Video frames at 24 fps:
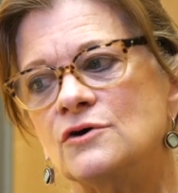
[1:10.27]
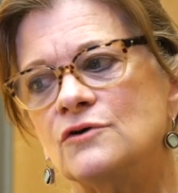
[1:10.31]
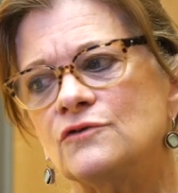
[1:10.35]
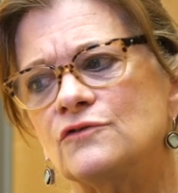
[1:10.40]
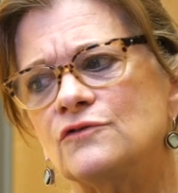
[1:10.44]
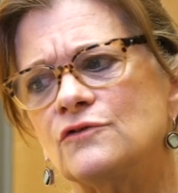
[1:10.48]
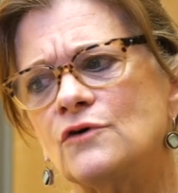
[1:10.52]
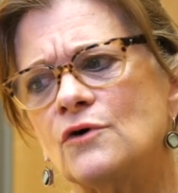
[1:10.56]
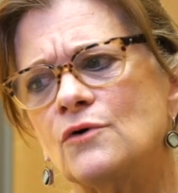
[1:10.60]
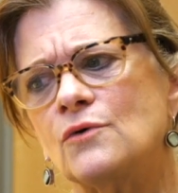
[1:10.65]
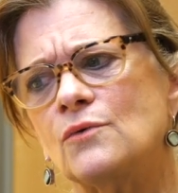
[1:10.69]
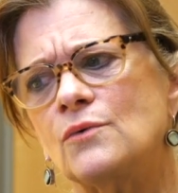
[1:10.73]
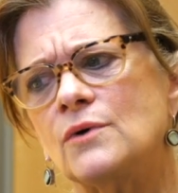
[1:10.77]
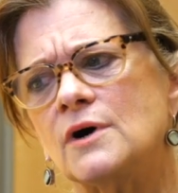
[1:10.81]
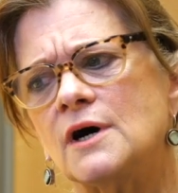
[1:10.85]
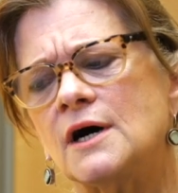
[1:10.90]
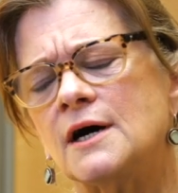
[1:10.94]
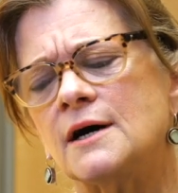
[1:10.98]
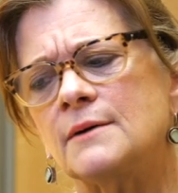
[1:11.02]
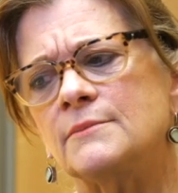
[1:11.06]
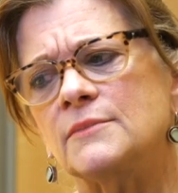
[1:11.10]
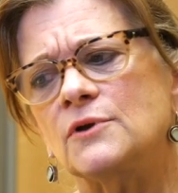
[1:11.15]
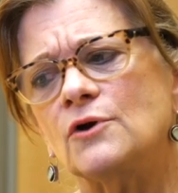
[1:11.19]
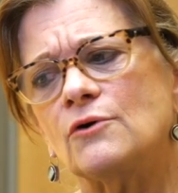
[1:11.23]
So
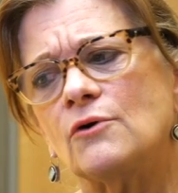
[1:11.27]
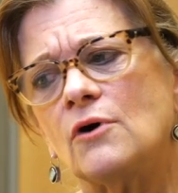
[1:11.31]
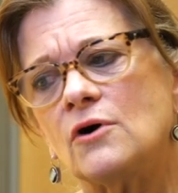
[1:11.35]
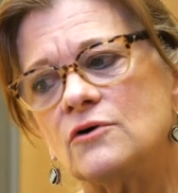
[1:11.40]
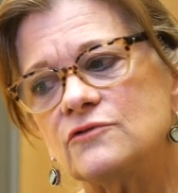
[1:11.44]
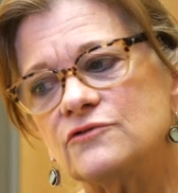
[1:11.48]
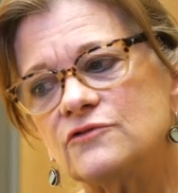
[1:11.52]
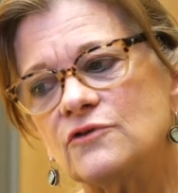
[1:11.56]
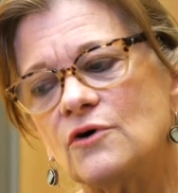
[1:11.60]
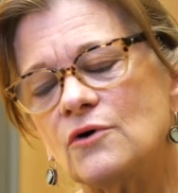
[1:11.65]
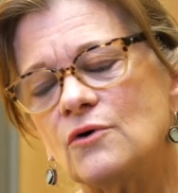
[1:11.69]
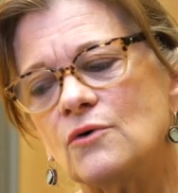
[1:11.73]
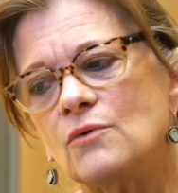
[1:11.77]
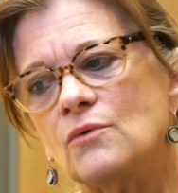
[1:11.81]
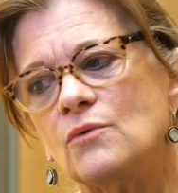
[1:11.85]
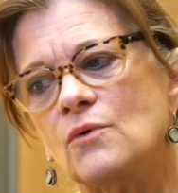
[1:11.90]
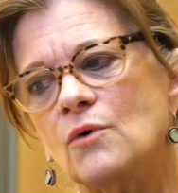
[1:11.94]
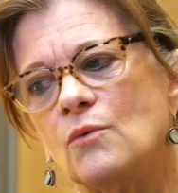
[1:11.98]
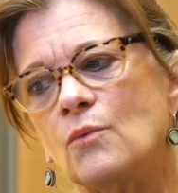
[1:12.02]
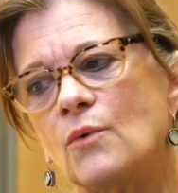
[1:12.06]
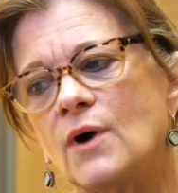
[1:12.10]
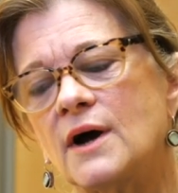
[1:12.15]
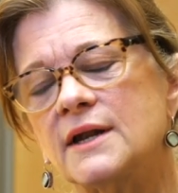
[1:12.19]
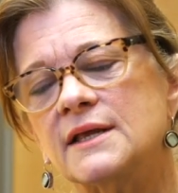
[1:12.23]
um, you're also
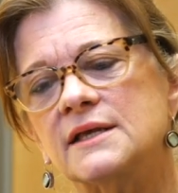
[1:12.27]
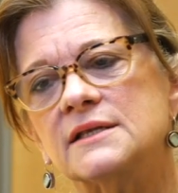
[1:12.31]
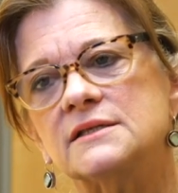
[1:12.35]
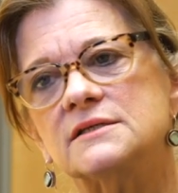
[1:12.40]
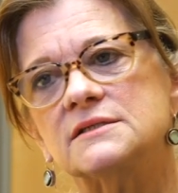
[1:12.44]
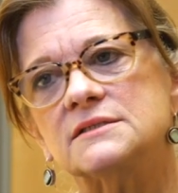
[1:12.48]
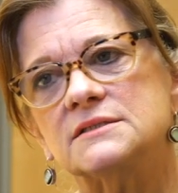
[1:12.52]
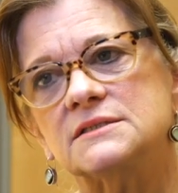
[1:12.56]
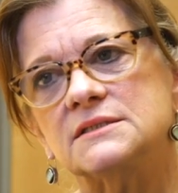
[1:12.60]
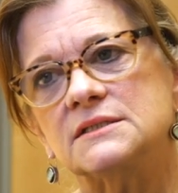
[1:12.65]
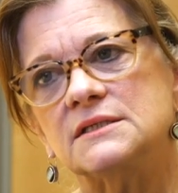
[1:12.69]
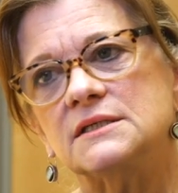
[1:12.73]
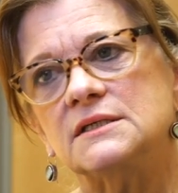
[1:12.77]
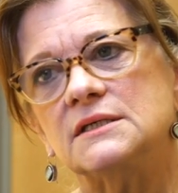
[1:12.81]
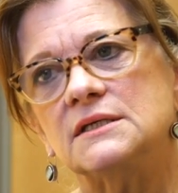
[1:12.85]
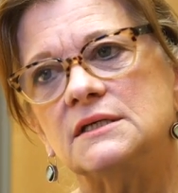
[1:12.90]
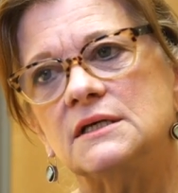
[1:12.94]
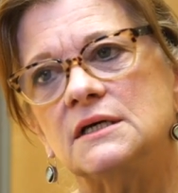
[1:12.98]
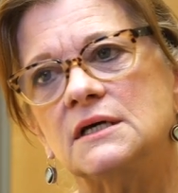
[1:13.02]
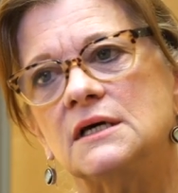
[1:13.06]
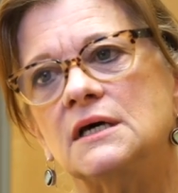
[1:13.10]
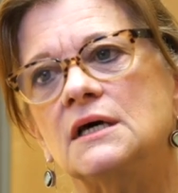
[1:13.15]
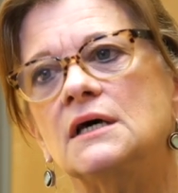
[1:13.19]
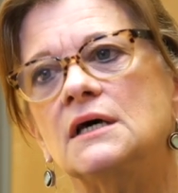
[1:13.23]
wanting to see